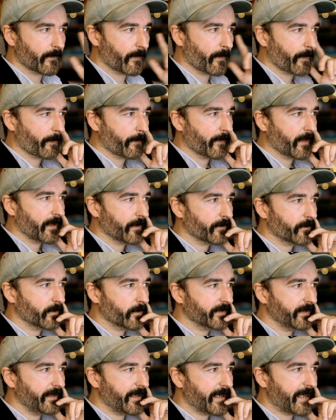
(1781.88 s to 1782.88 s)
and
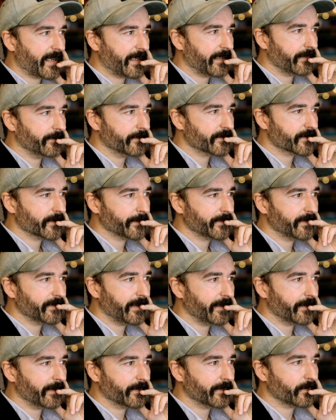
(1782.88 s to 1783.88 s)
quickly add some data
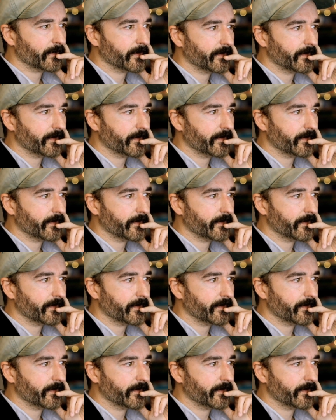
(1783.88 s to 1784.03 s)
to it.